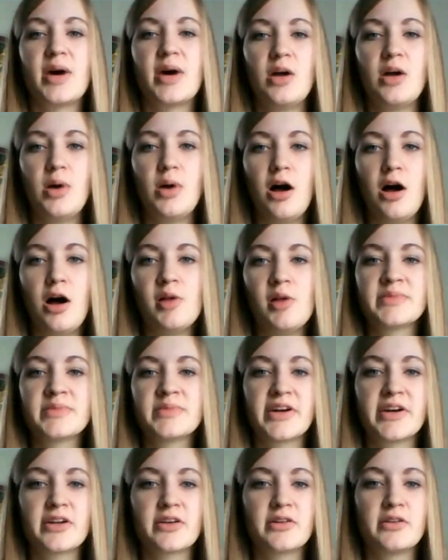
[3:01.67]
article on
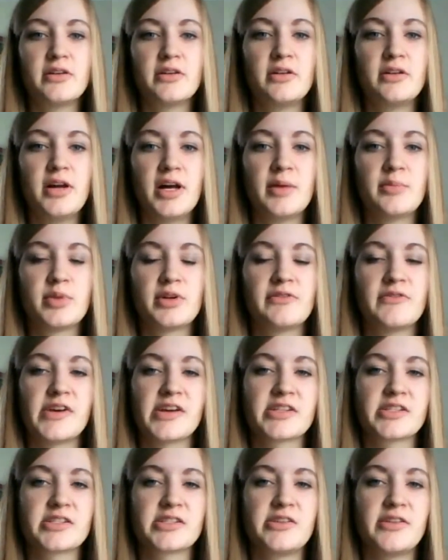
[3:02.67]
professional
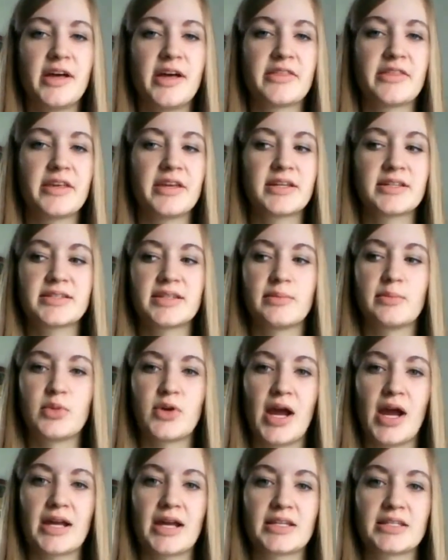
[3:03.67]
ethics and practice.
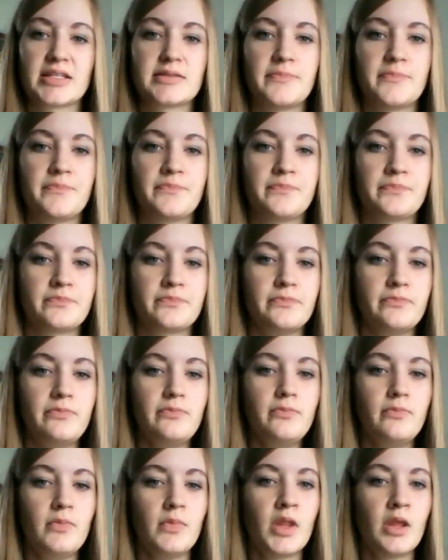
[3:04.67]

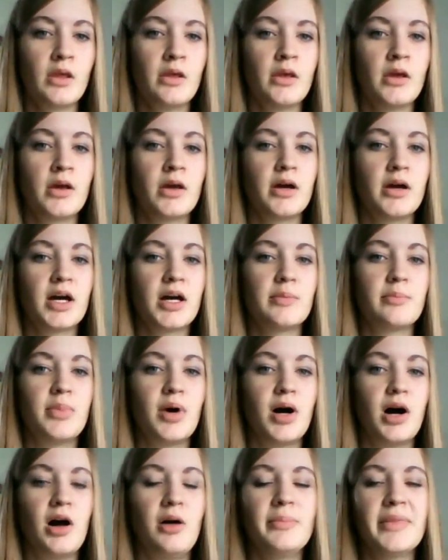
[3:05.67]
Palm
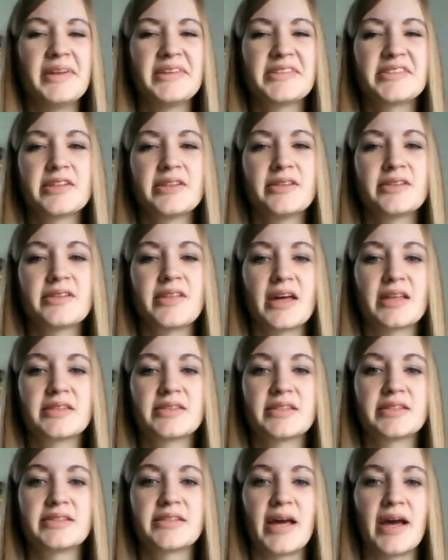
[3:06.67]
mentioned that
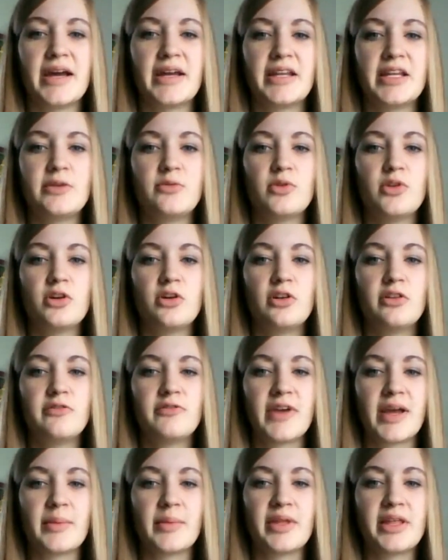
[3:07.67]
society will hold family life
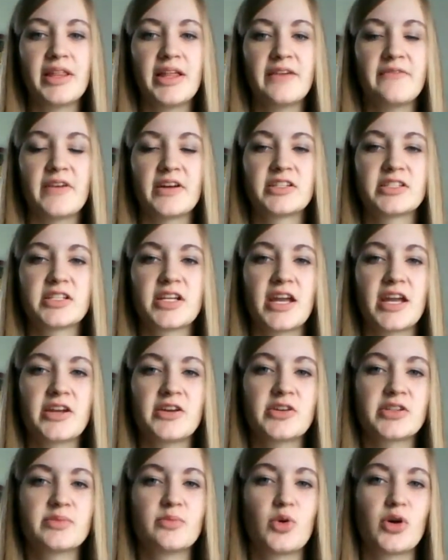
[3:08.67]
educators more
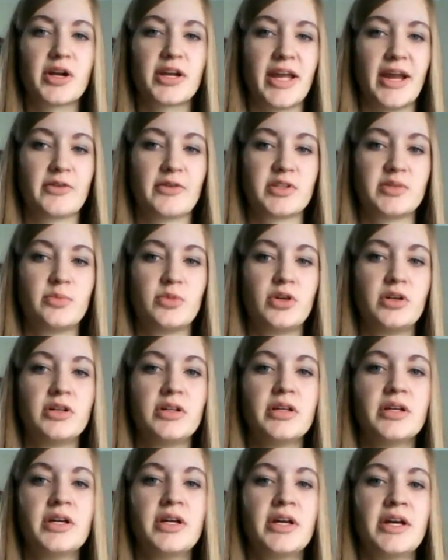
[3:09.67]
accountable
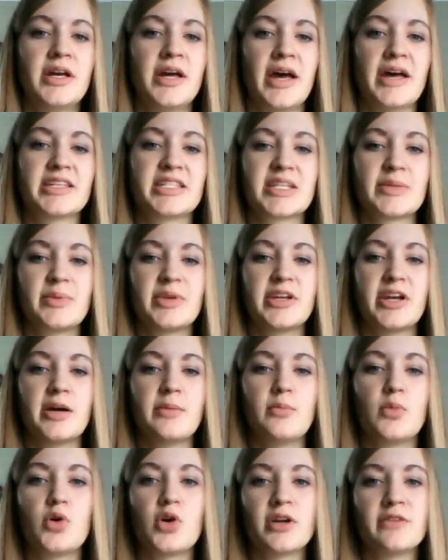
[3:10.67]
as they become more
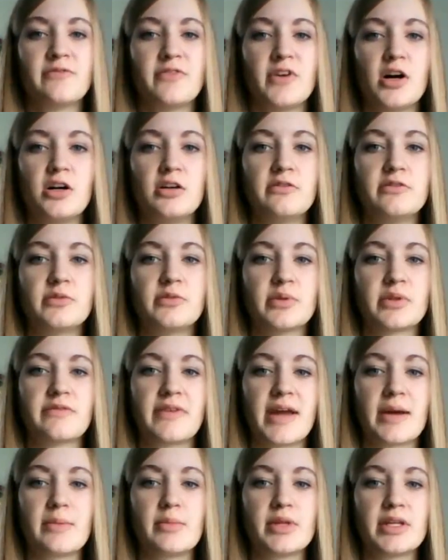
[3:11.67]
involved with
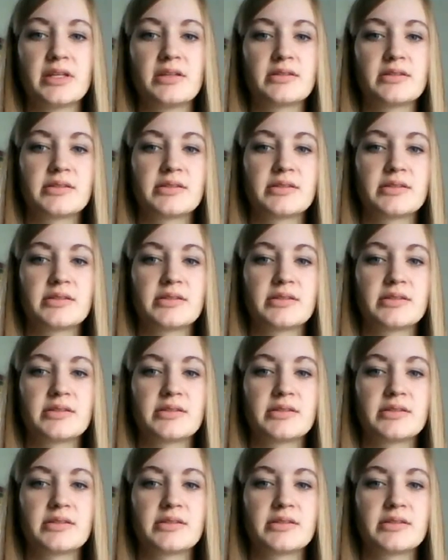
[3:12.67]
families.